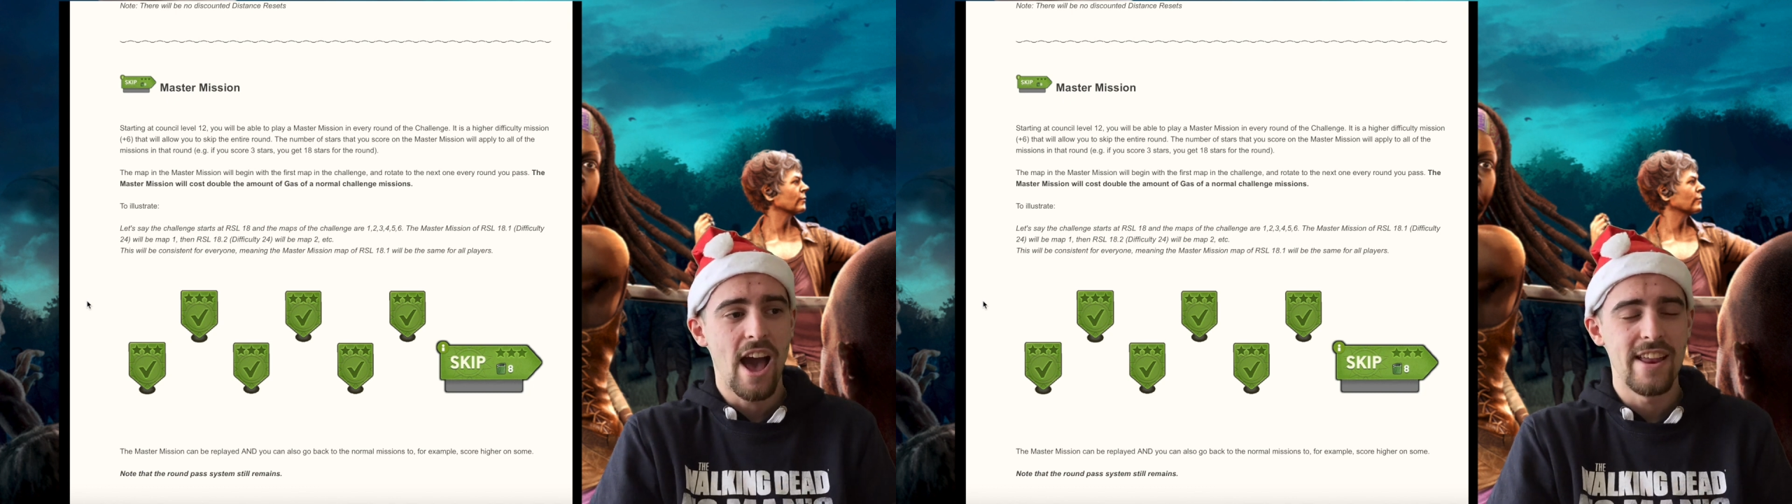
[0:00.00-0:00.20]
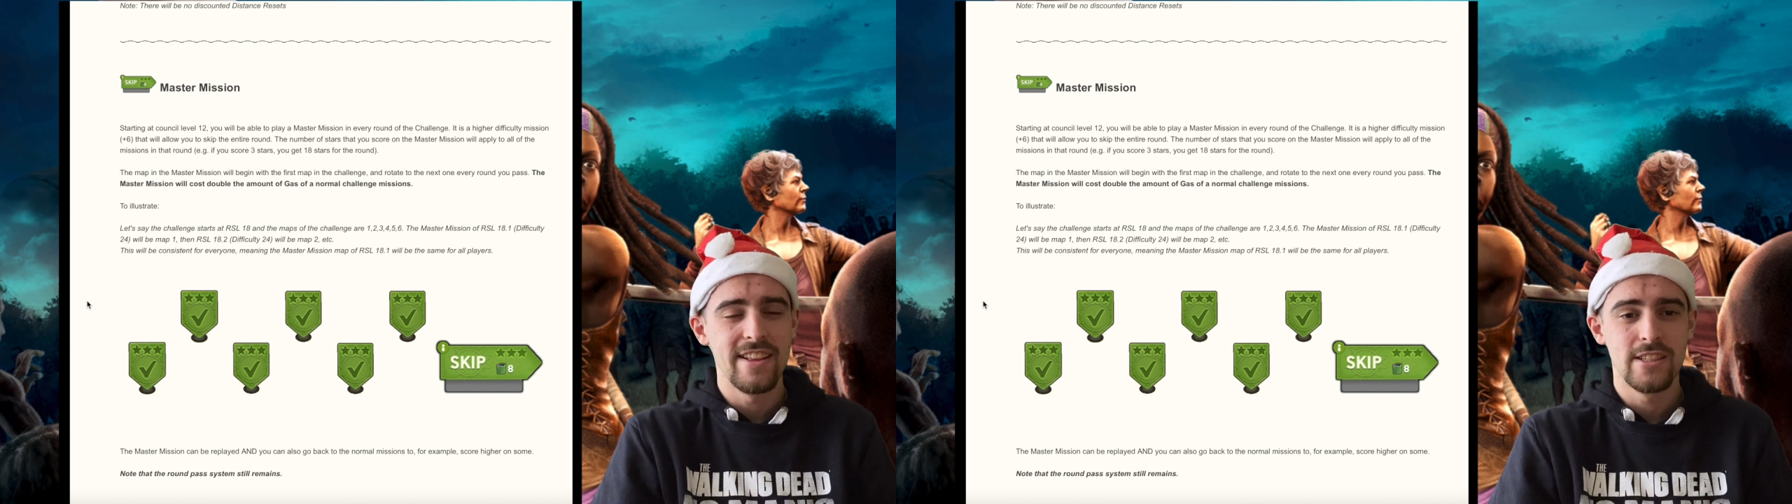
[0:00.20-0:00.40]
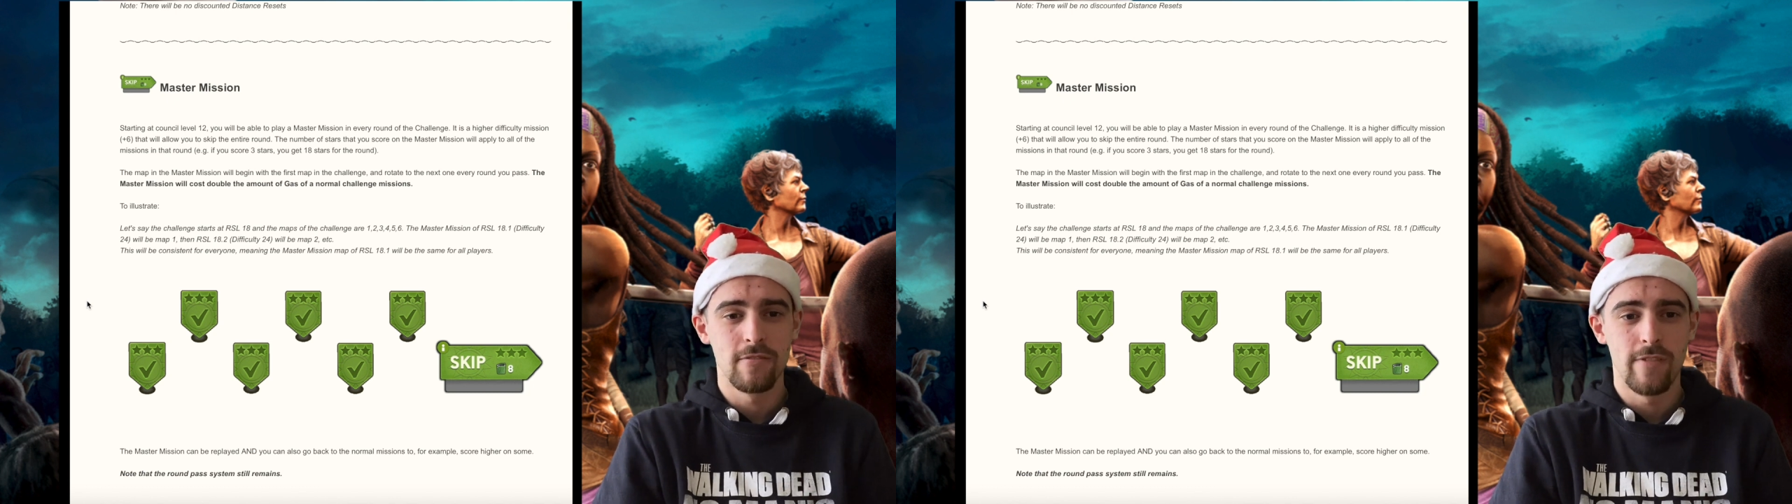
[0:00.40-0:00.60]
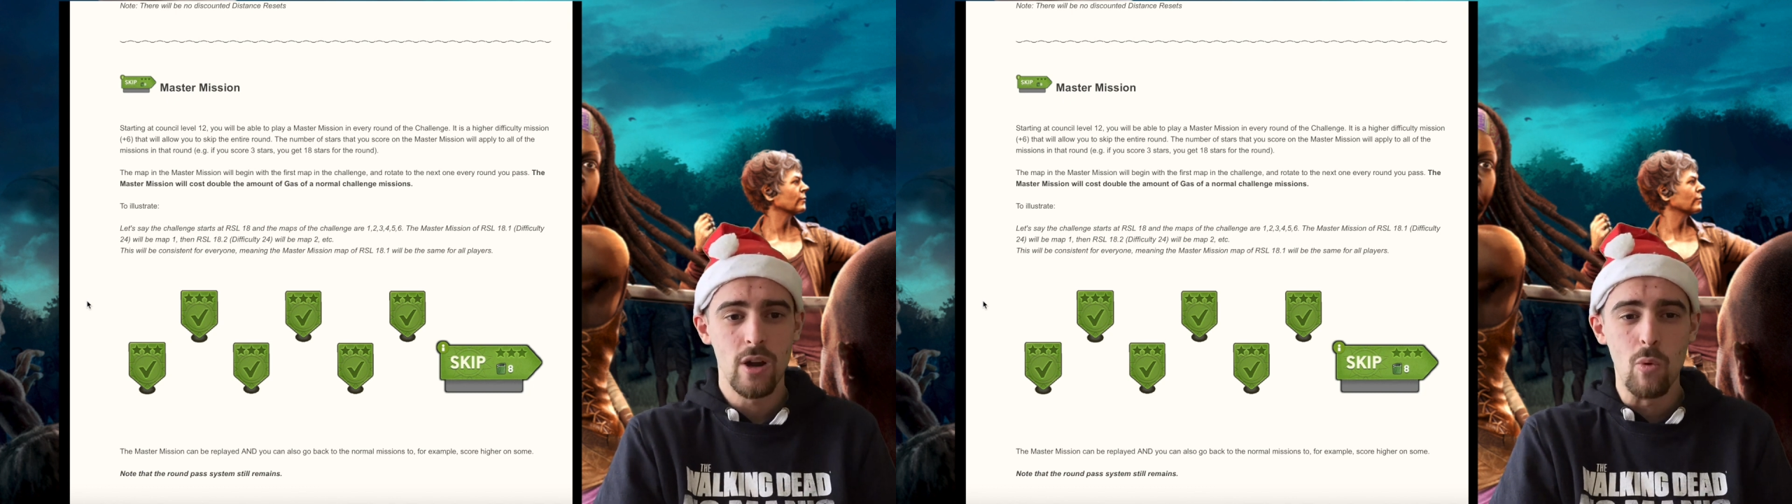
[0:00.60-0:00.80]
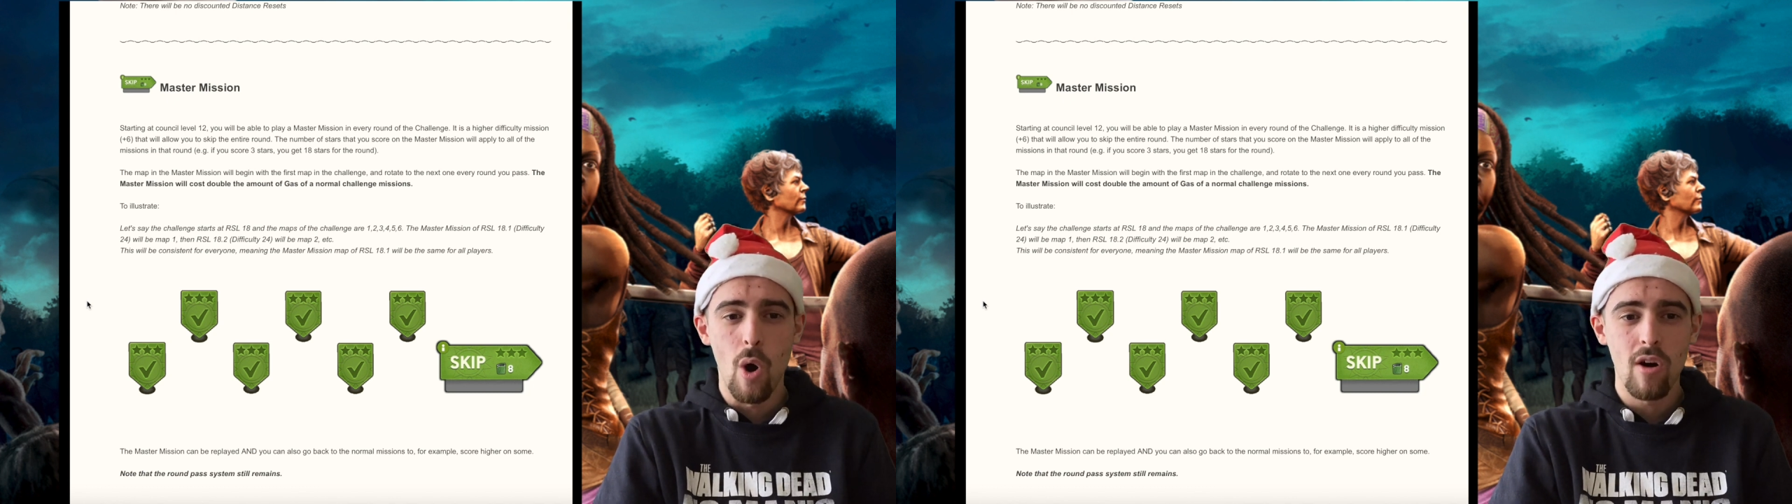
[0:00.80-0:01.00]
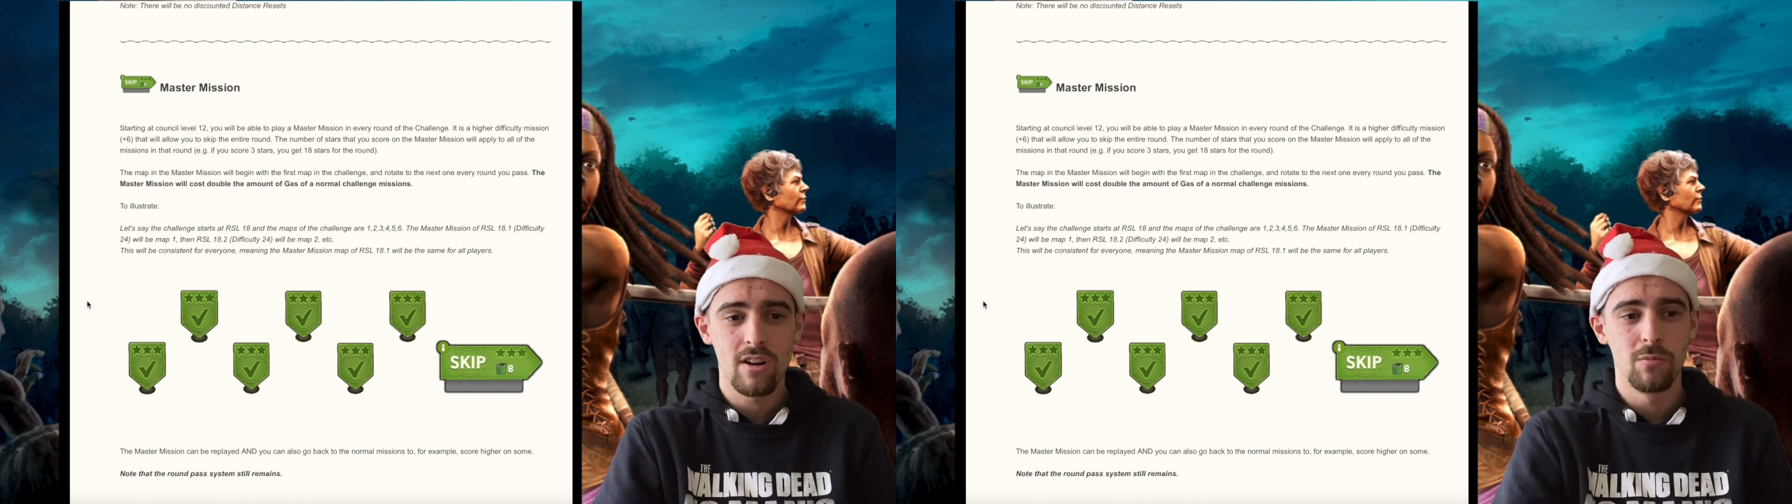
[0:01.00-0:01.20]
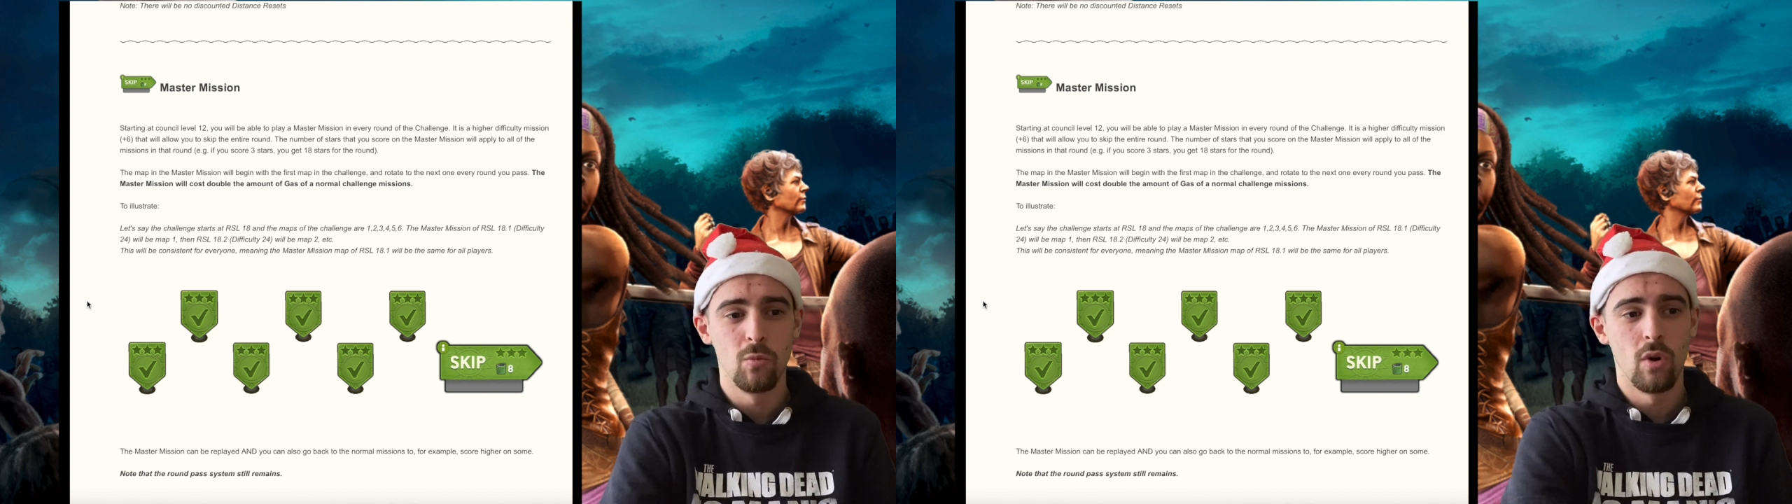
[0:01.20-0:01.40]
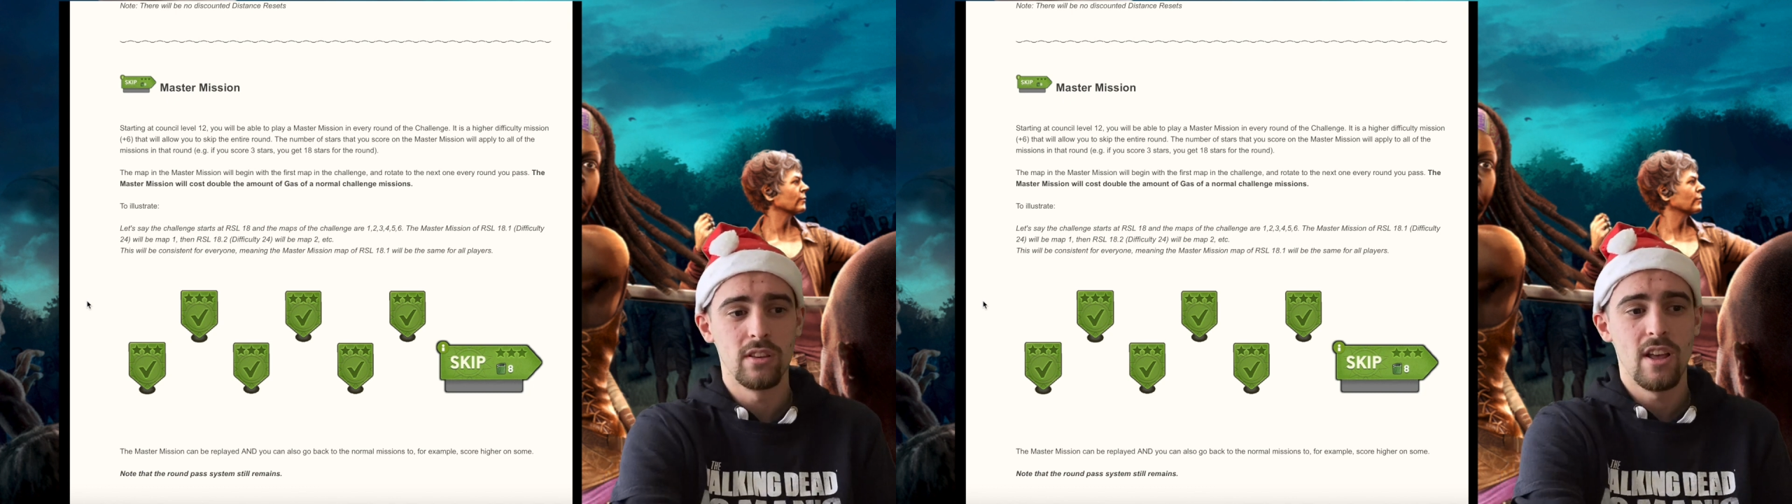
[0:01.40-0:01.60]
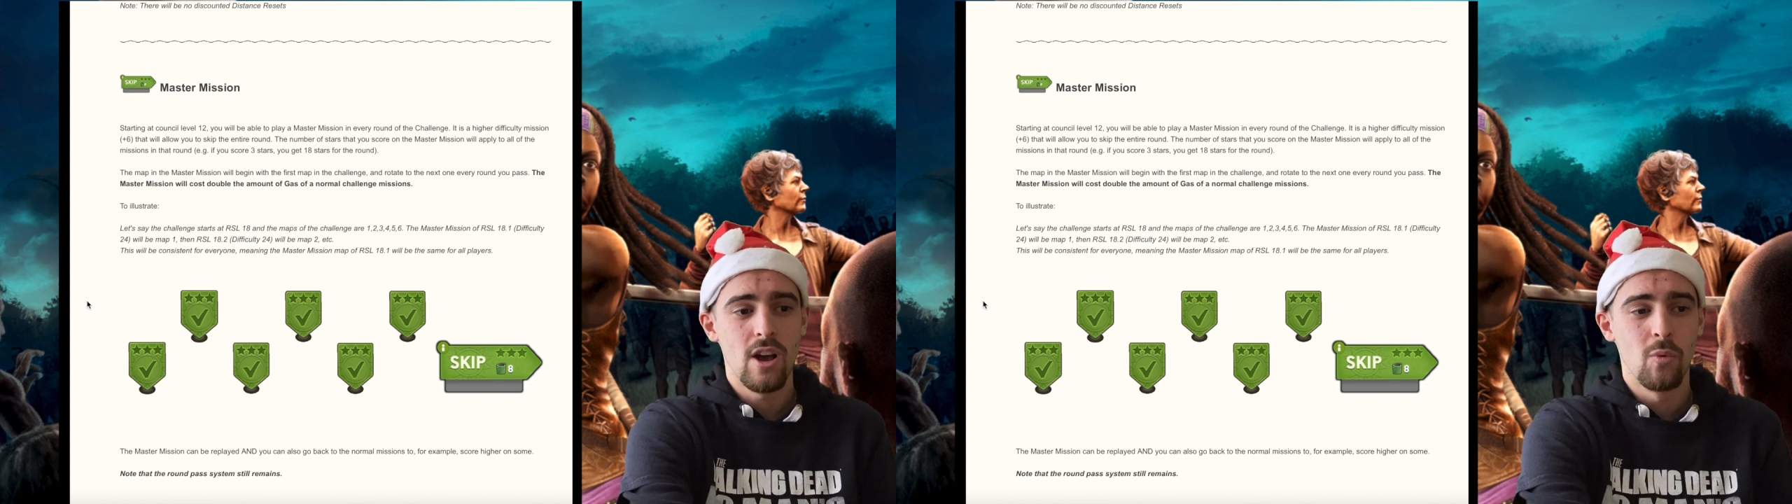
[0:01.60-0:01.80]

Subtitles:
and it's a very welcome one.